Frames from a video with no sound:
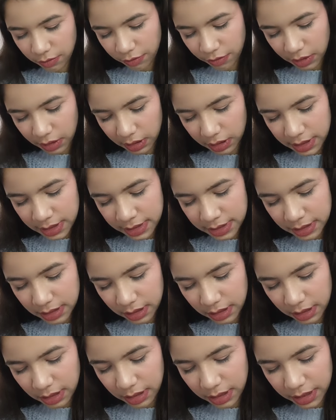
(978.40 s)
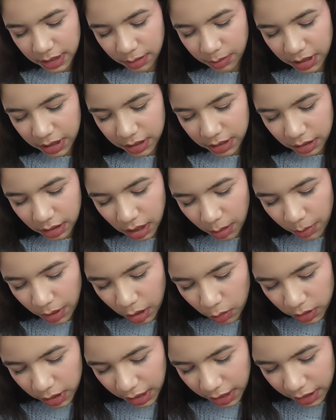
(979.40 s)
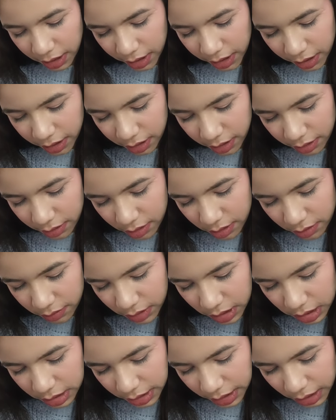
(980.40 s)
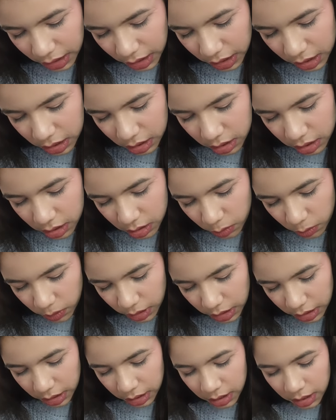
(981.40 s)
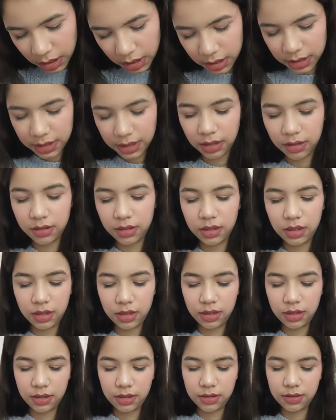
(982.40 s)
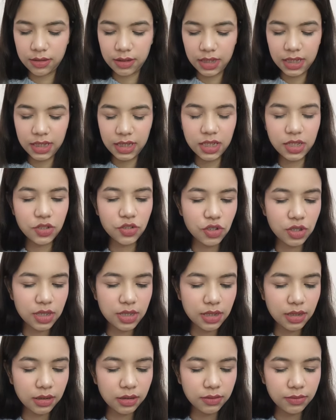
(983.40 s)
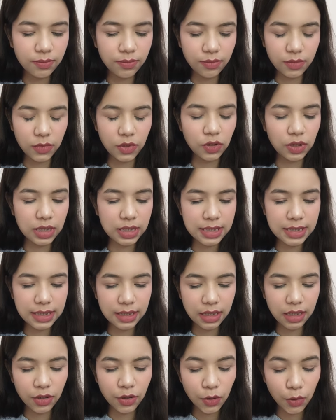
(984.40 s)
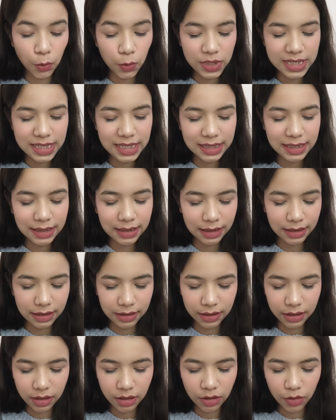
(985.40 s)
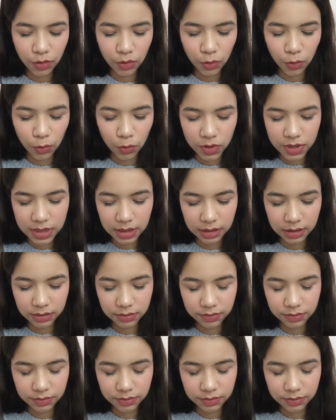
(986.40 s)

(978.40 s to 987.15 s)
first. Little bit amount I will take only. Yeah, so it is just a, you can say, a rosy color, rose